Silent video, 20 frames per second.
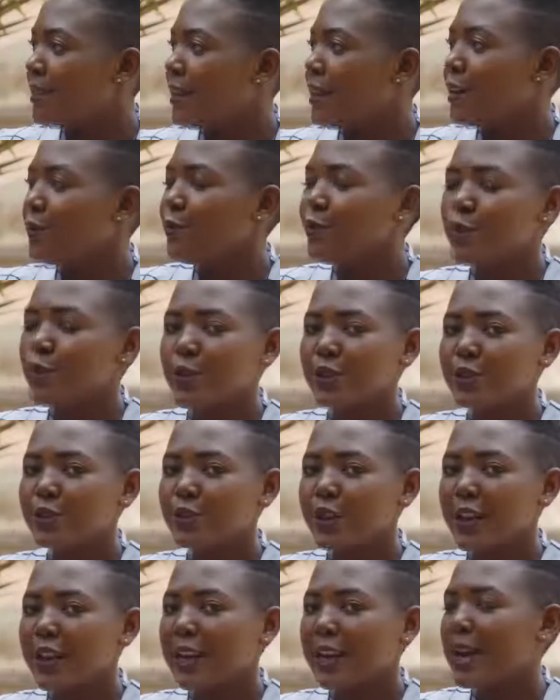then if you want
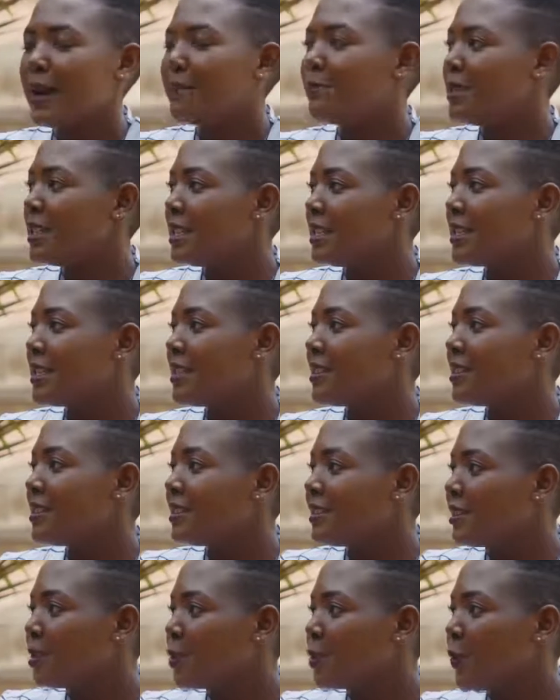to get updated,
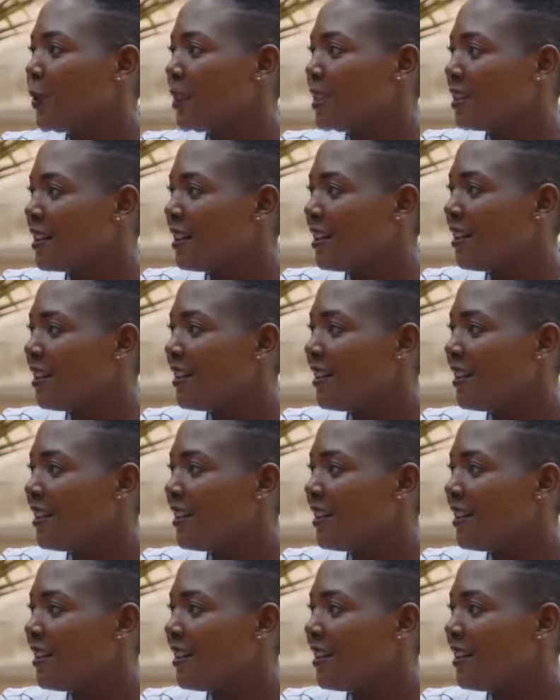Twitter.